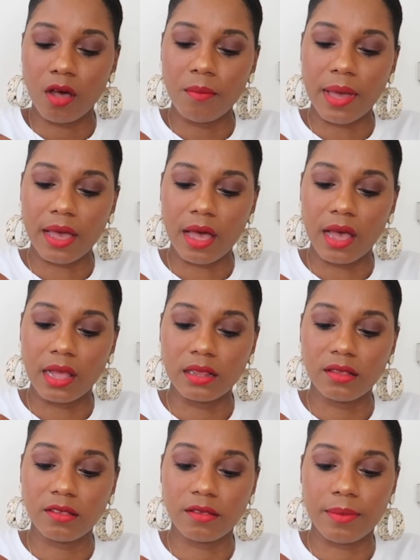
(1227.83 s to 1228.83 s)
Oh my God,
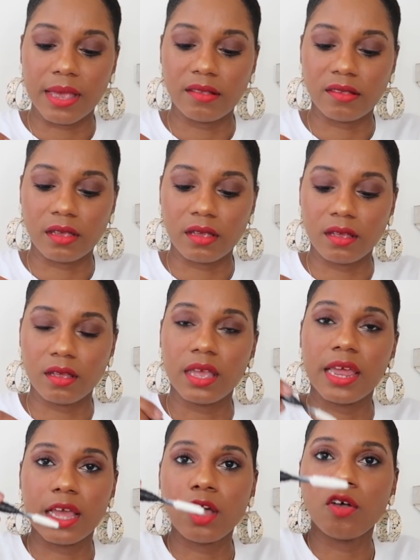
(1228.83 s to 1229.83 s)
this is amazing.
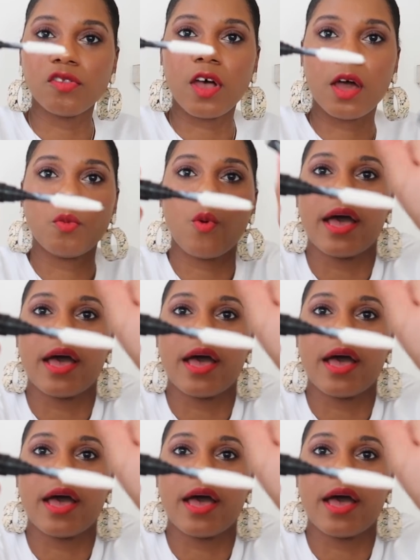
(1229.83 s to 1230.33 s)
And it goes on